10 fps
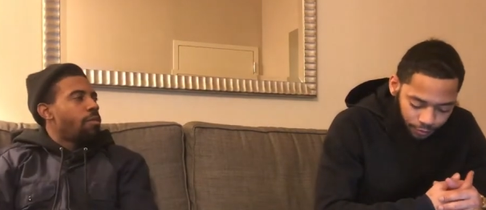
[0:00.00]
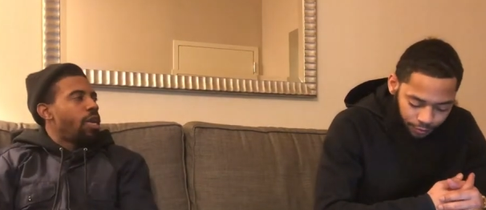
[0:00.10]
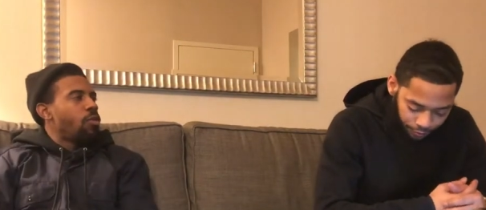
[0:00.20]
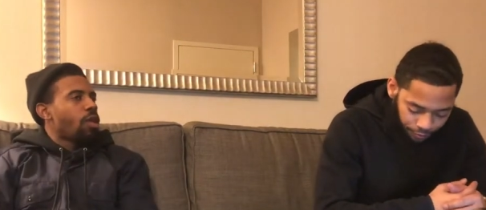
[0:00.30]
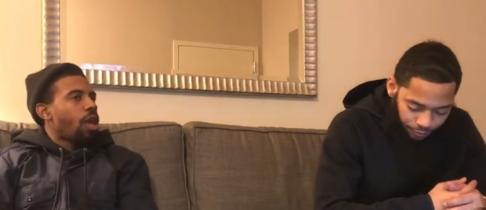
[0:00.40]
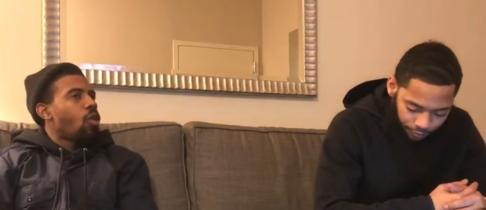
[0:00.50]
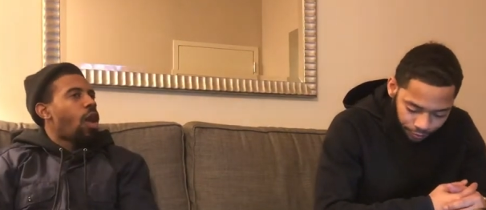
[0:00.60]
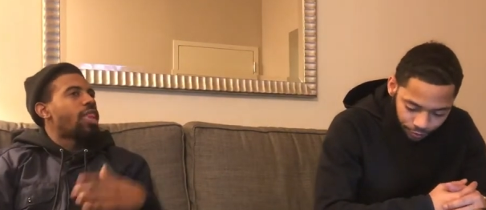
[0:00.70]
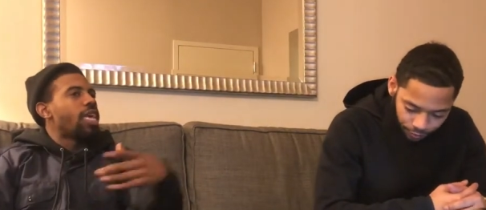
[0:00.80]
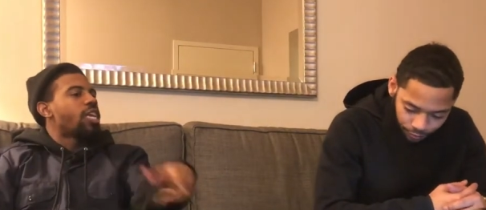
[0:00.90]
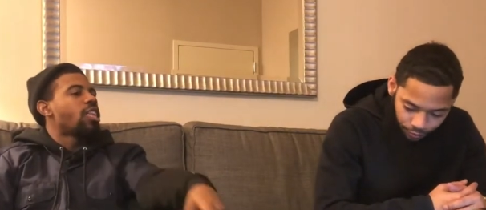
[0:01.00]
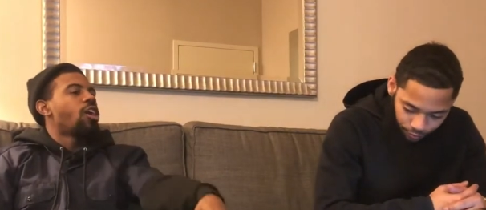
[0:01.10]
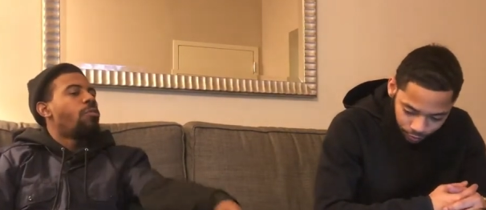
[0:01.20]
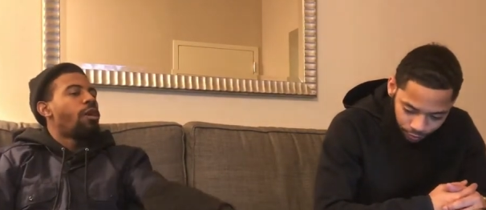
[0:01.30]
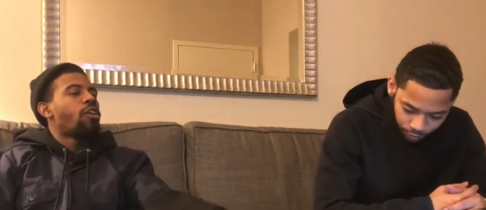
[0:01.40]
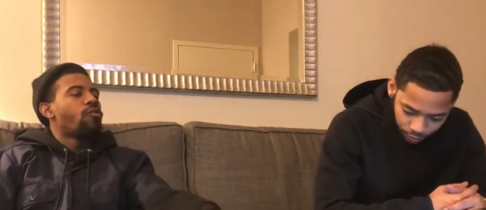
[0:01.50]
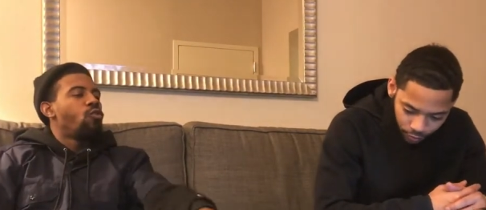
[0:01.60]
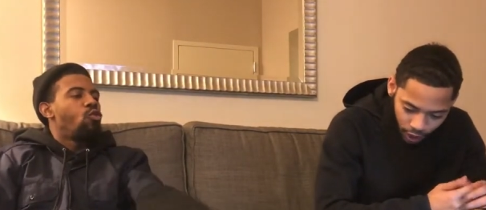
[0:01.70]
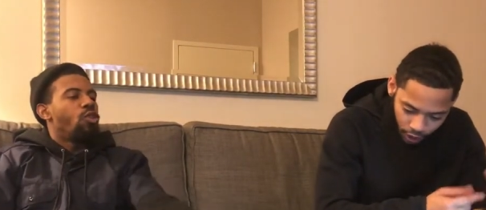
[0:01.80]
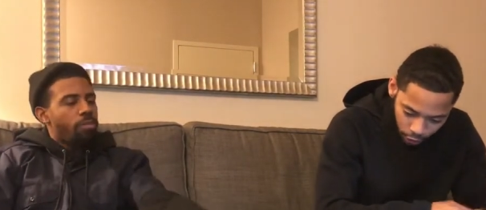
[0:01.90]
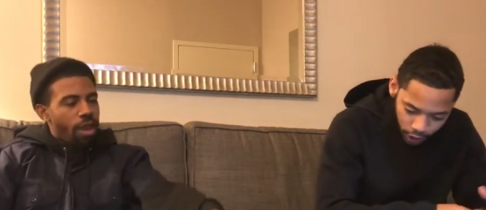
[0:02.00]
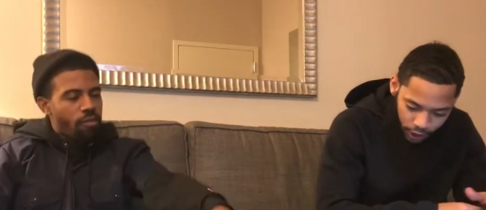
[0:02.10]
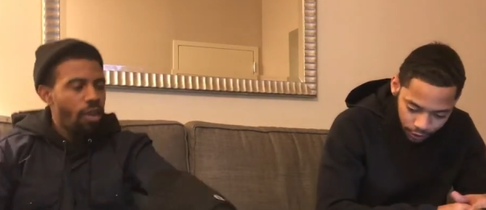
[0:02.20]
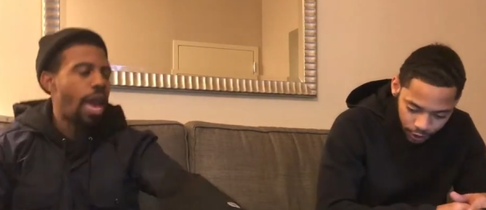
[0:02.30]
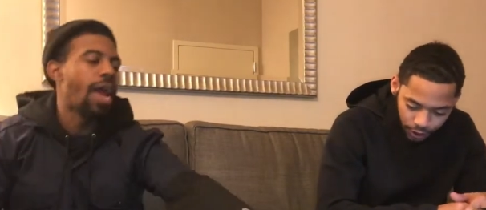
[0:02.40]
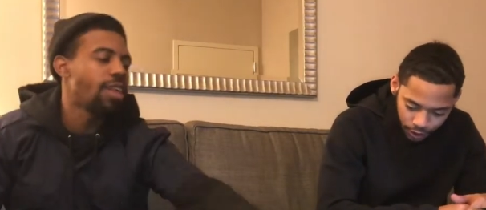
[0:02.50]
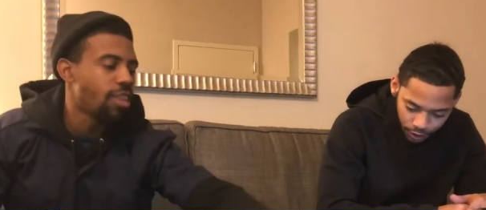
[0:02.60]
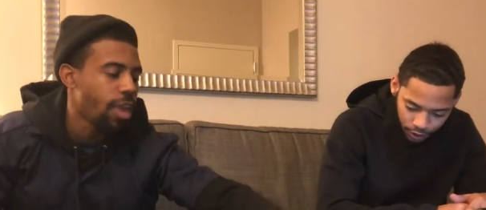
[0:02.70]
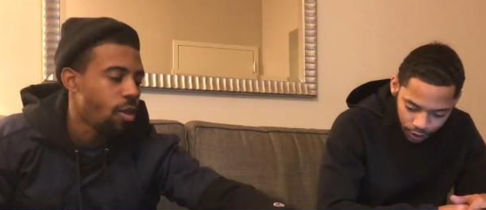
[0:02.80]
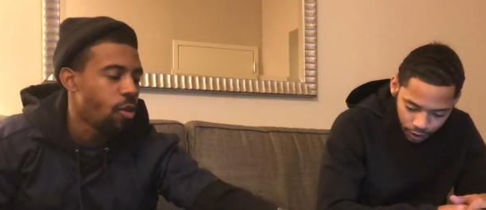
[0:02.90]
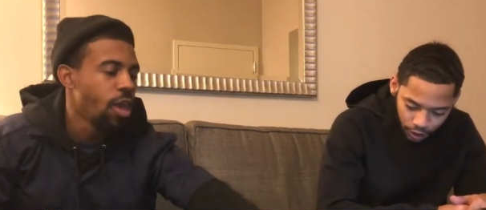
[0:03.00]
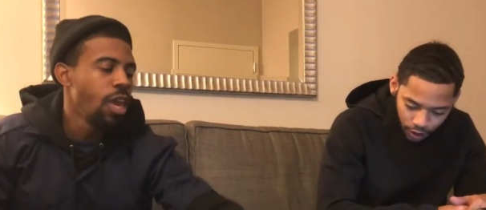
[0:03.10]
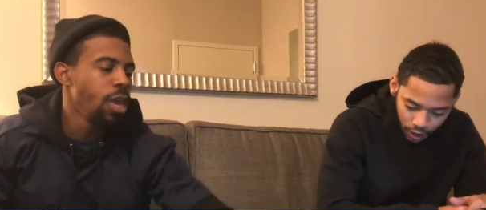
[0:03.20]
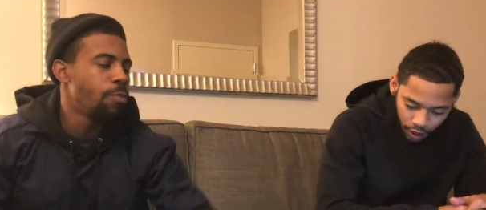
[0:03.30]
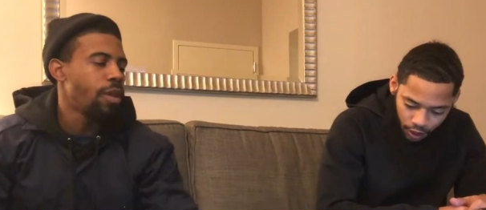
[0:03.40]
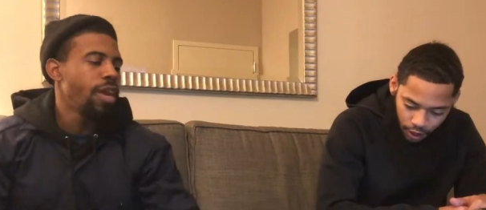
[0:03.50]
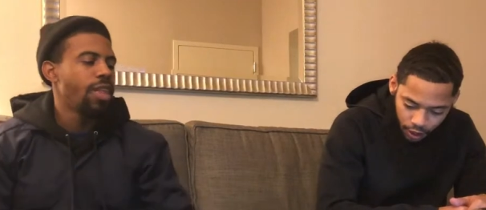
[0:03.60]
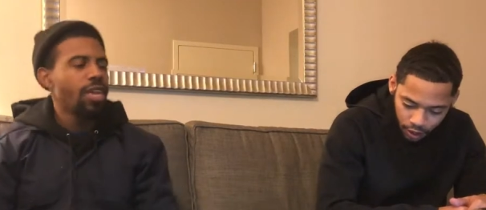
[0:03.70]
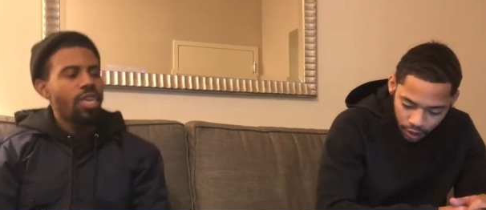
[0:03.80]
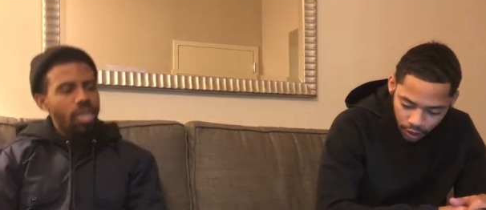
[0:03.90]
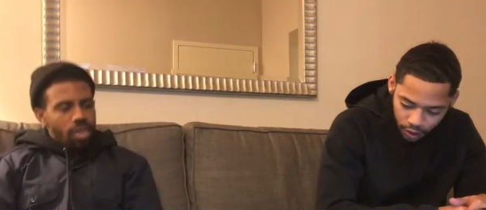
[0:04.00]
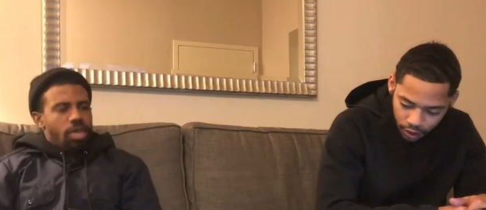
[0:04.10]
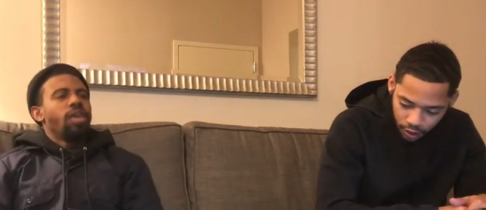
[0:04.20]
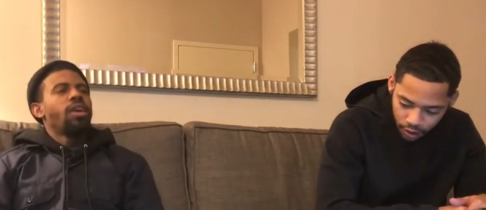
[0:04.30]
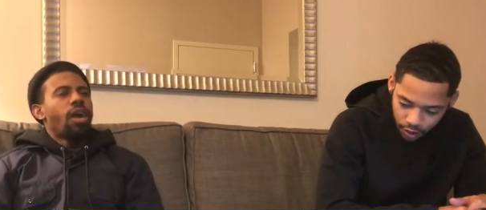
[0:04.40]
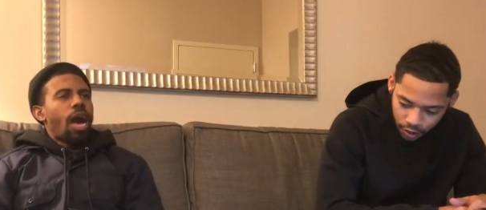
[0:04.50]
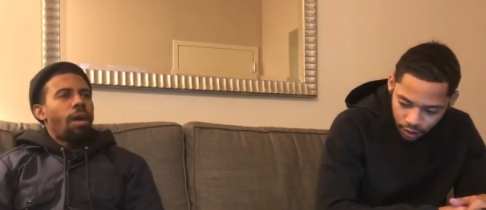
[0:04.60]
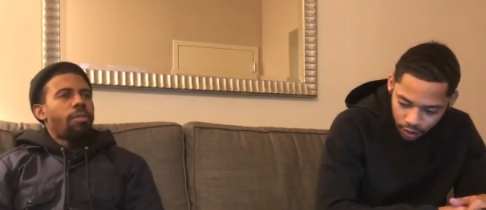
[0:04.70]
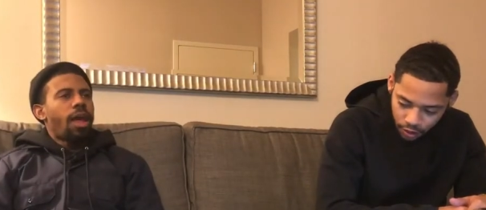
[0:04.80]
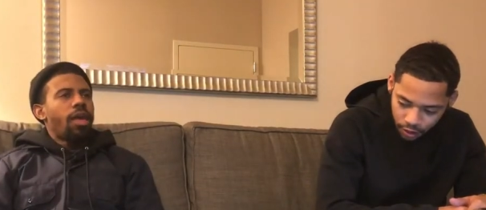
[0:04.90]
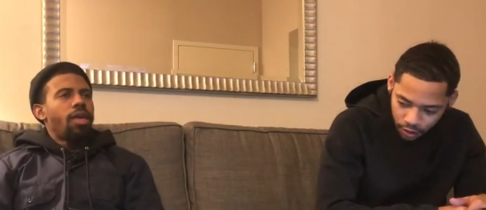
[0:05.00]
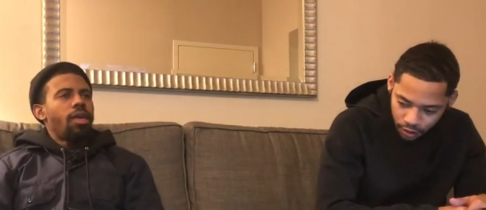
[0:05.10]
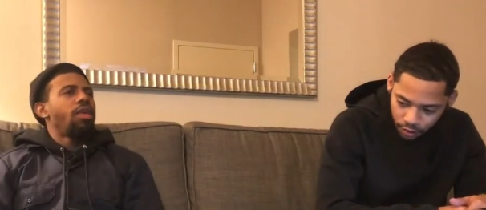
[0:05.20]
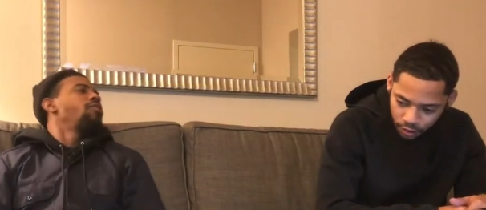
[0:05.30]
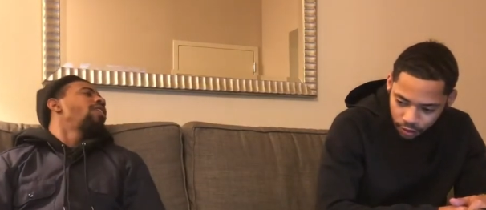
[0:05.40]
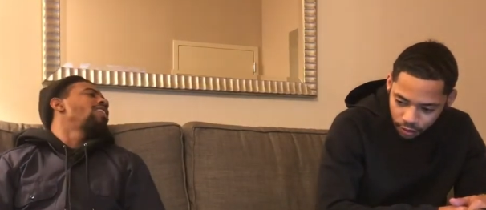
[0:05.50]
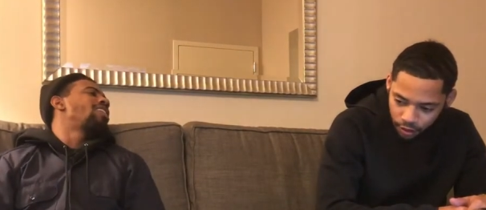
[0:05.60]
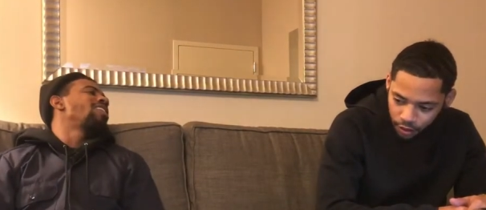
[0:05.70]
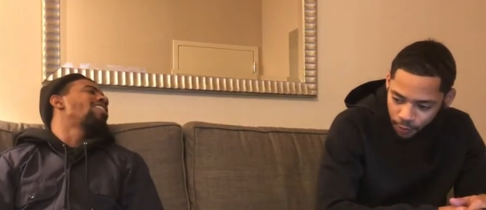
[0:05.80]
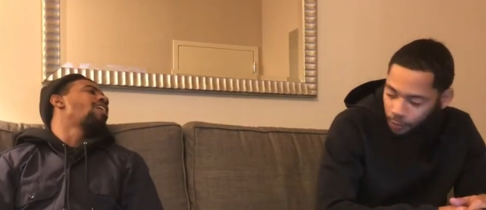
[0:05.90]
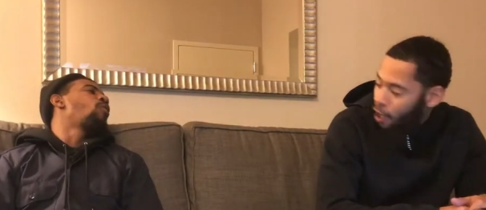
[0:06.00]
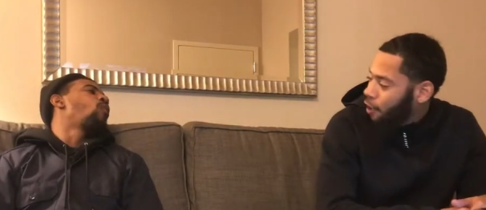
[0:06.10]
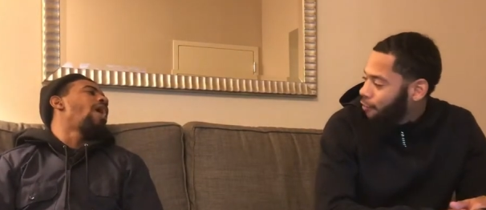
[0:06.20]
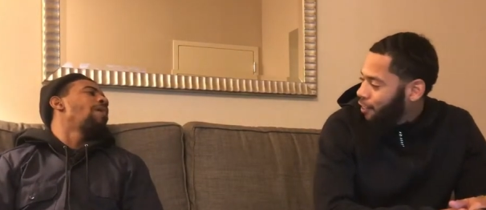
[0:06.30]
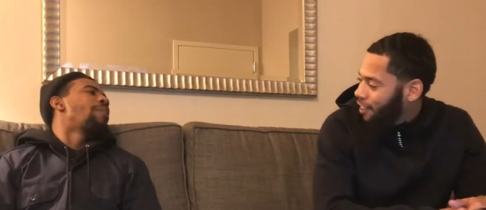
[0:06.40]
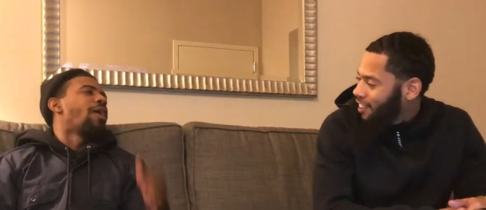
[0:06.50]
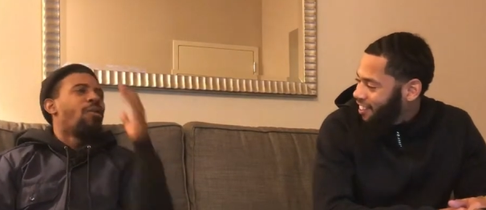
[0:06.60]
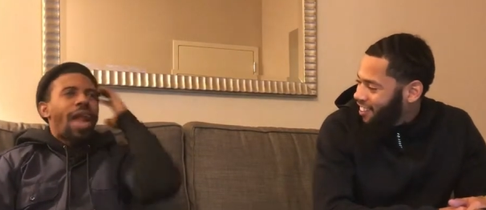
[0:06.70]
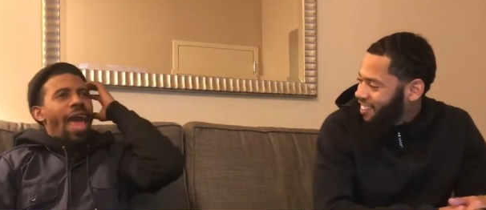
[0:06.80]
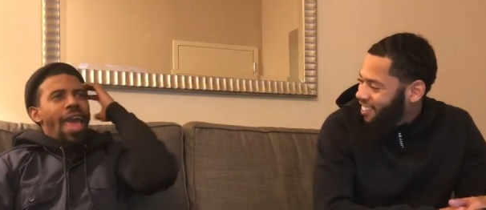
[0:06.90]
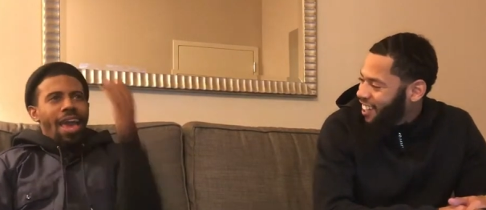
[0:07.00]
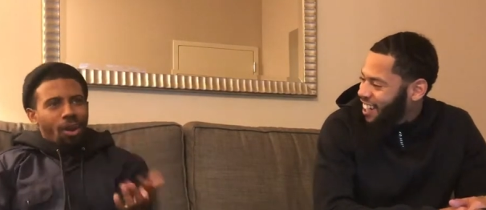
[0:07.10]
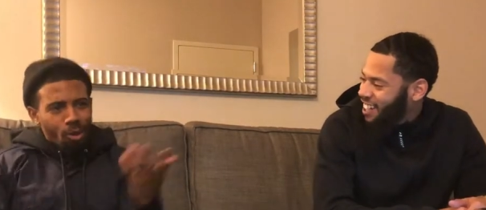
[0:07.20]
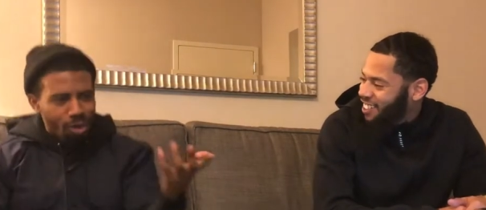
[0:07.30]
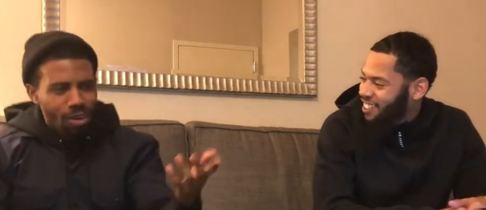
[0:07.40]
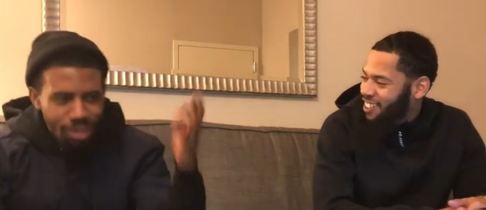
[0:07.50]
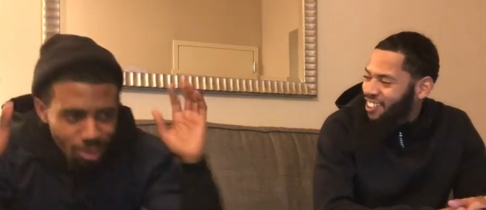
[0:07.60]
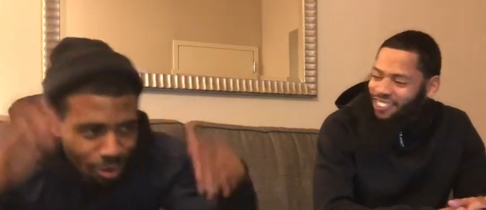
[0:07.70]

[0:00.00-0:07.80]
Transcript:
Speaker 1: But mm -hmm. he was mm-hmm. like, yo, I think it'll sound better if you do this. Man, say how this sound. He played that shit. I'm like, ew, that shit sound way better than what I had yeah, going on. Right, do